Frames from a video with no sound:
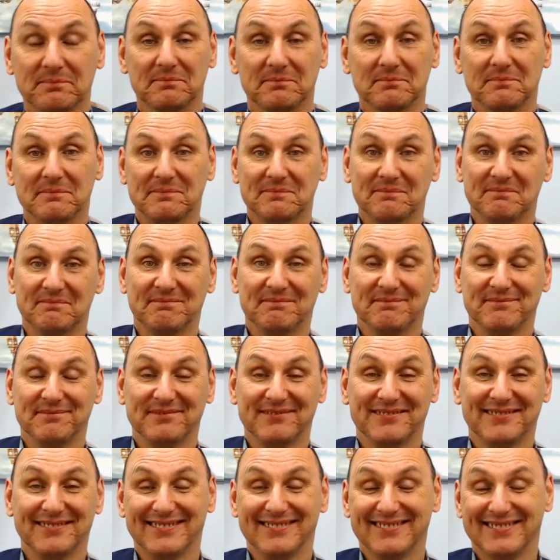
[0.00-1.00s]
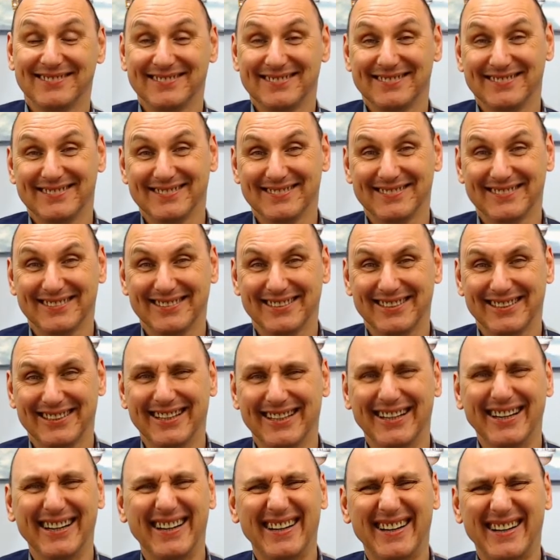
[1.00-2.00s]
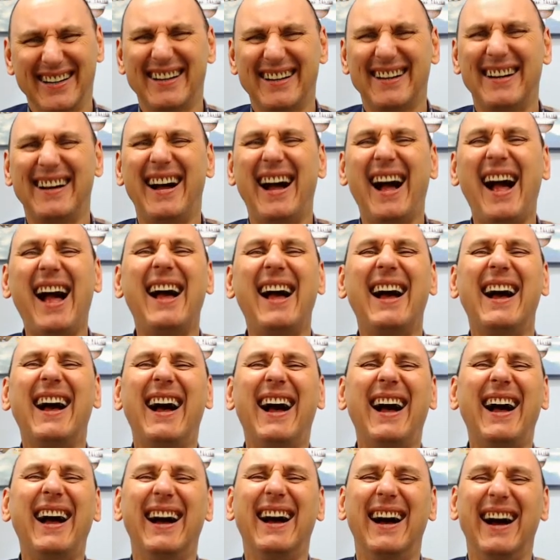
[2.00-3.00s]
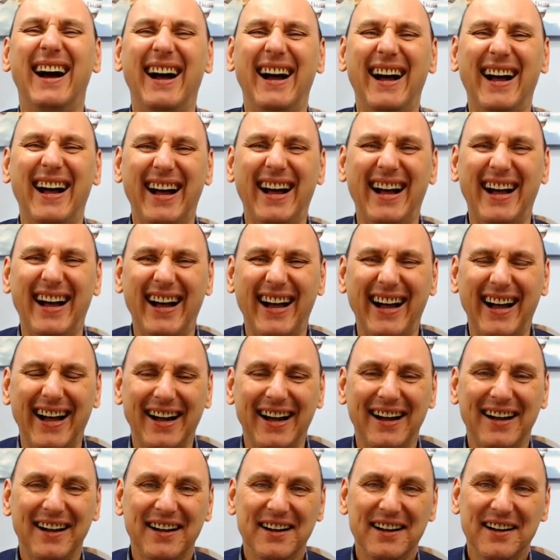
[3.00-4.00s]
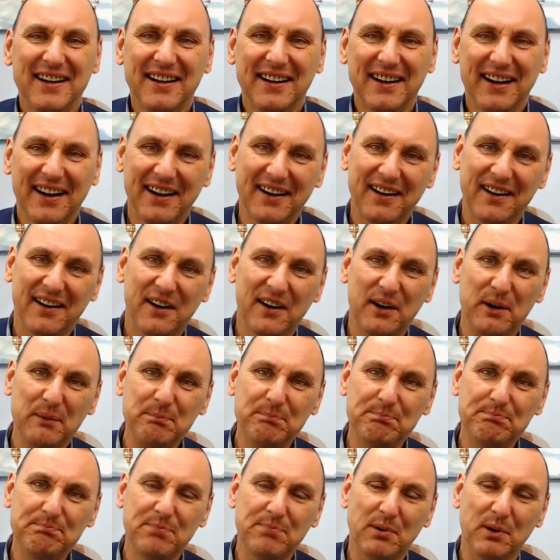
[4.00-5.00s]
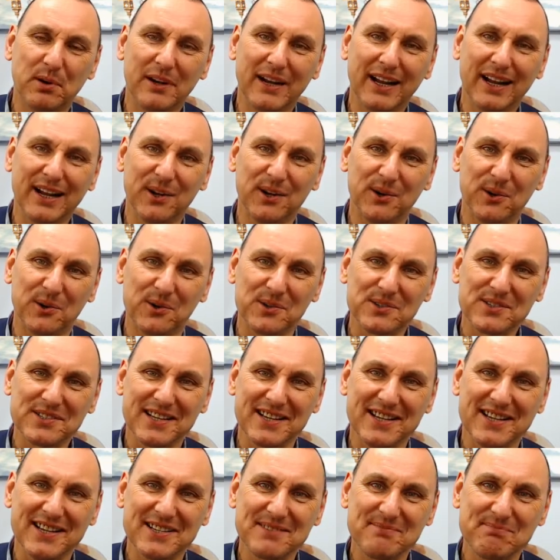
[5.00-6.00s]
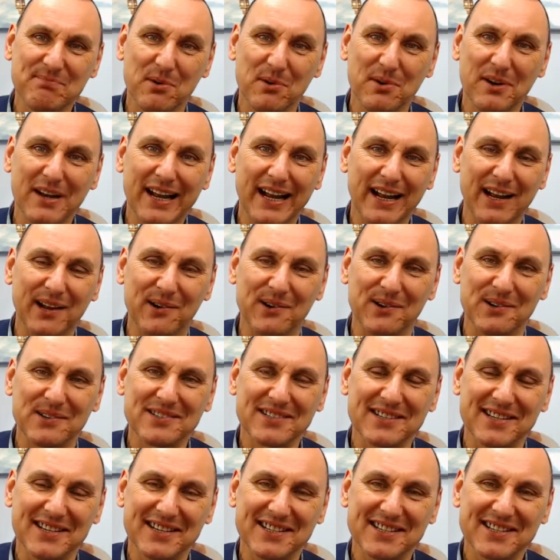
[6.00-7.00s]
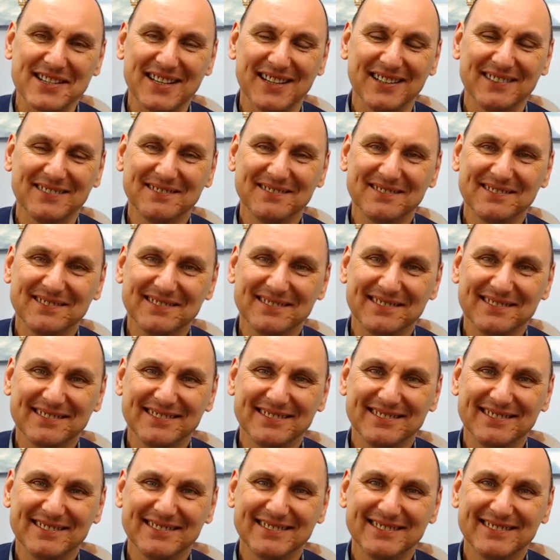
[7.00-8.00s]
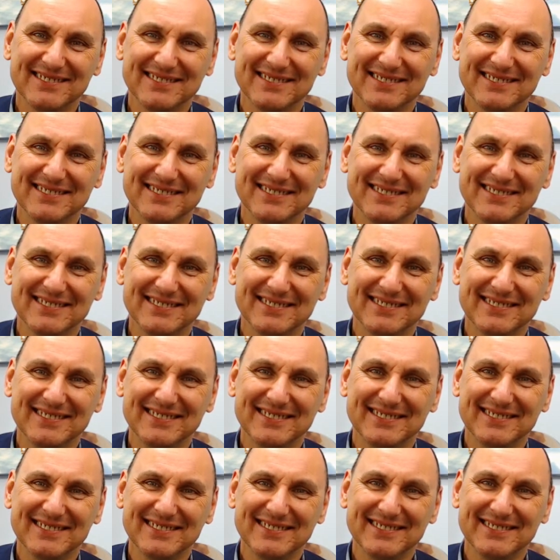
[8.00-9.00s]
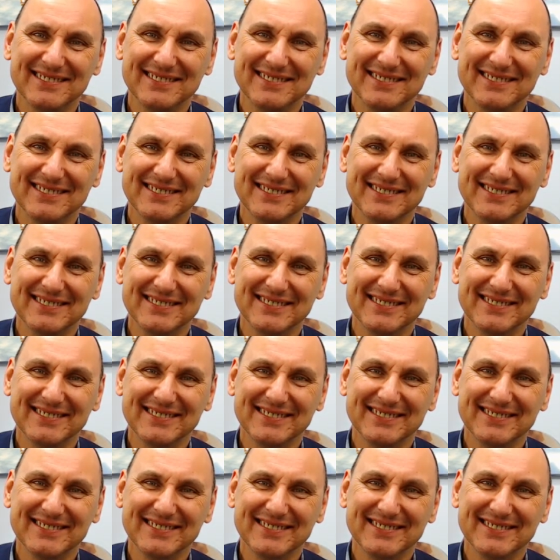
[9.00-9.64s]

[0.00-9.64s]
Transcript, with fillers: Yeah, that's where they get the horses from. The barbecue. Oh, poor little horses. Poor little horses. Oh, the Buddhas.